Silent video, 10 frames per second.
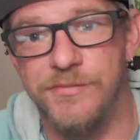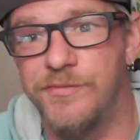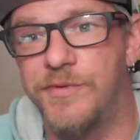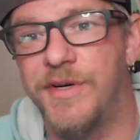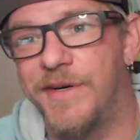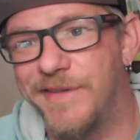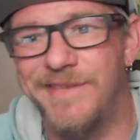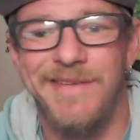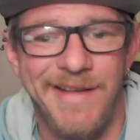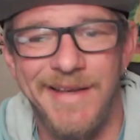where
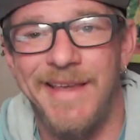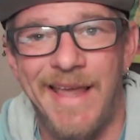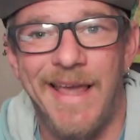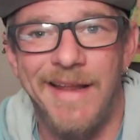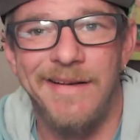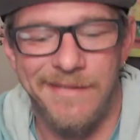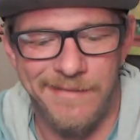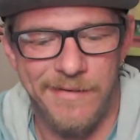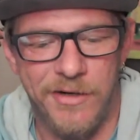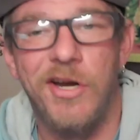it can
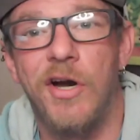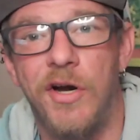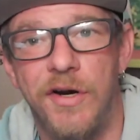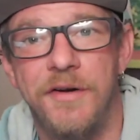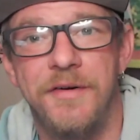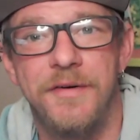occur.